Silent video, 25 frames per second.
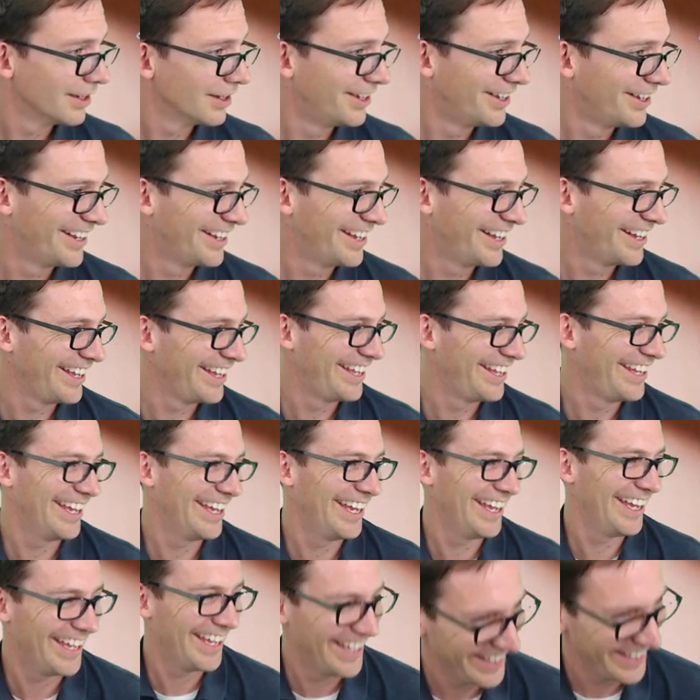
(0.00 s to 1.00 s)
Yeah.
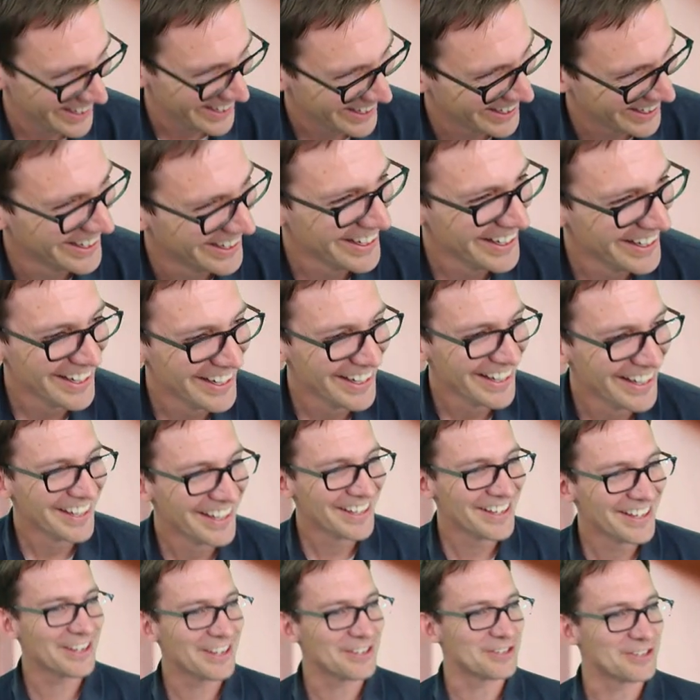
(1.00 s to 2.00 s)
You
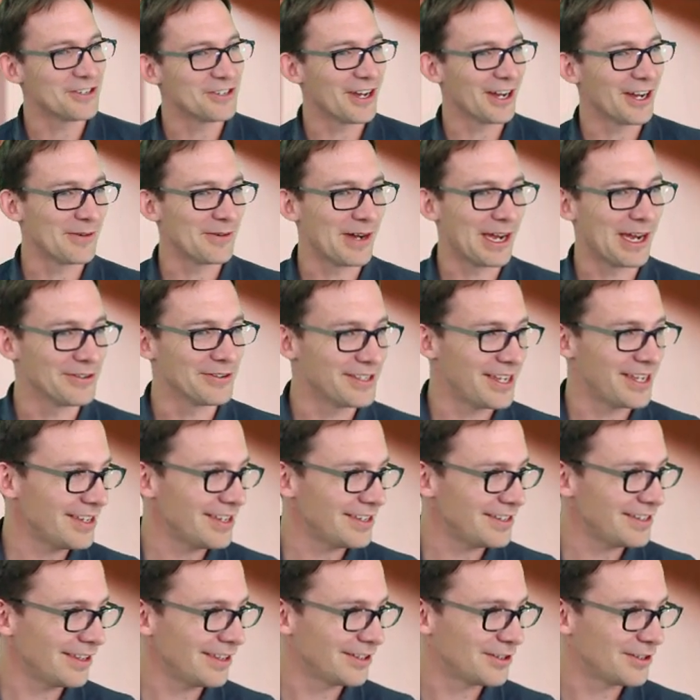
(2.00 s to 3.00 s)
guys are talking about how tasty
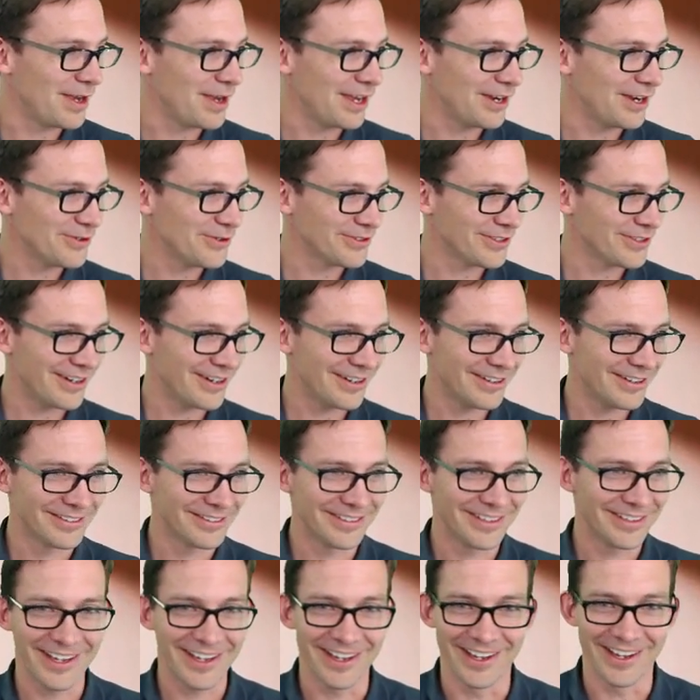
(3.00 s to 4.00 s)
the tomatoes are?
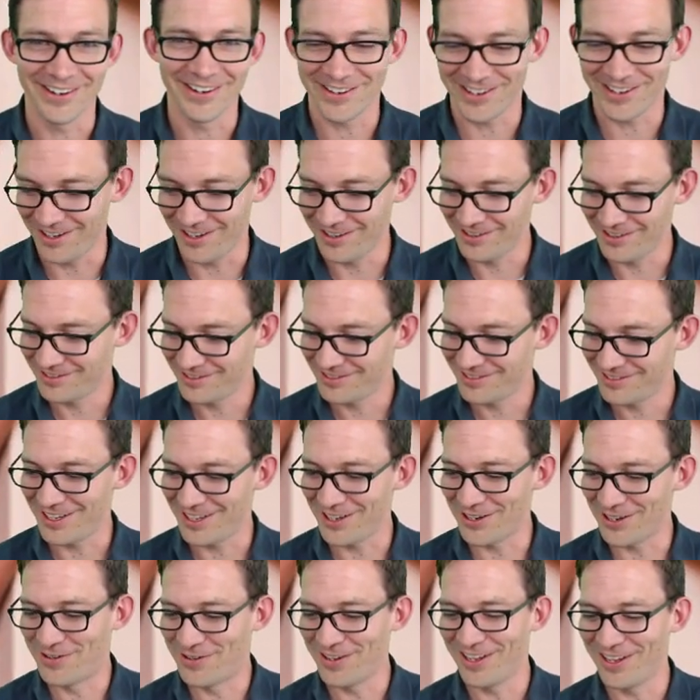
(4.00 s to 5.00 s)
Yeah, okay,
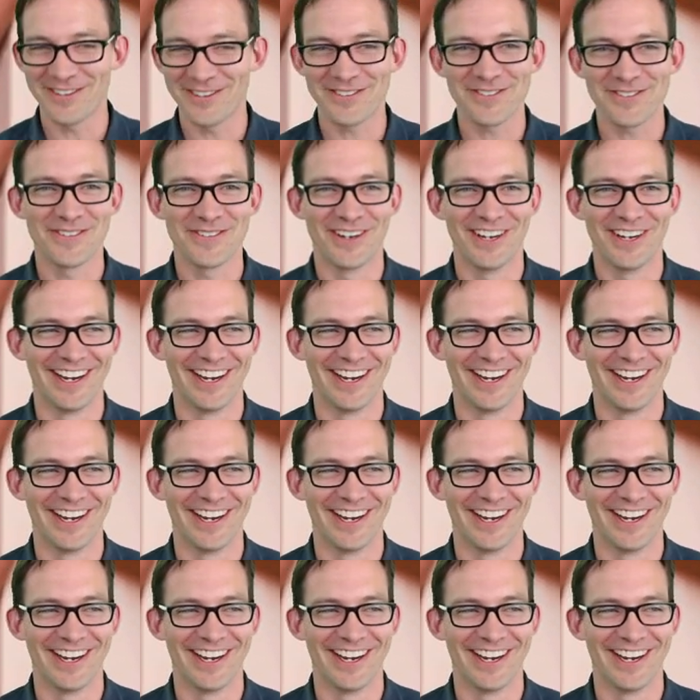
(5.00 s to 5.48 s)
that's fine.